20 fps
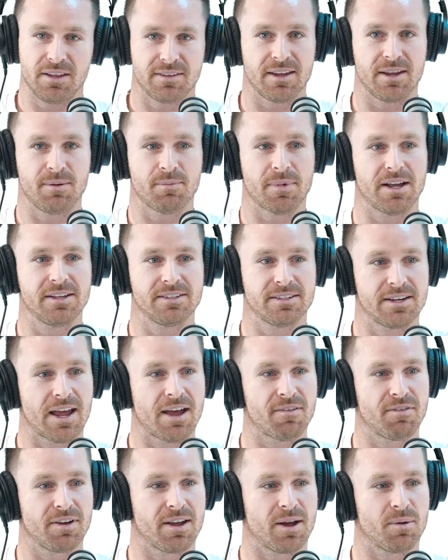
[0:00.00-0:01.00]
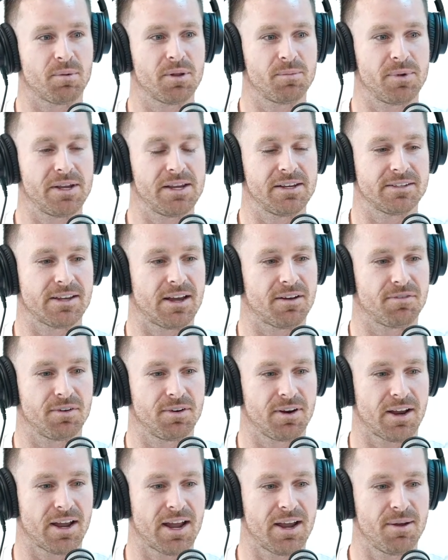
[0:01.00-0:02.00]
teammates and have a couple of beers after
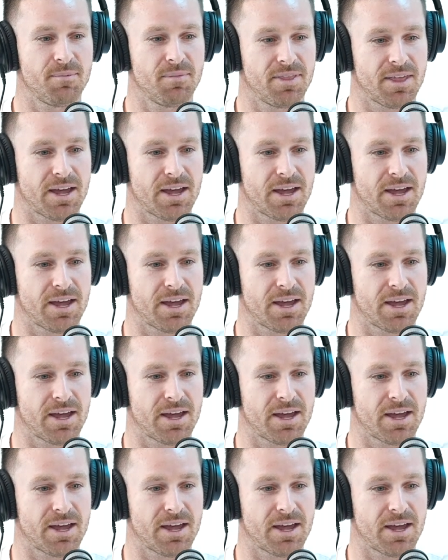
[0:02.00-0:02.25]
a game,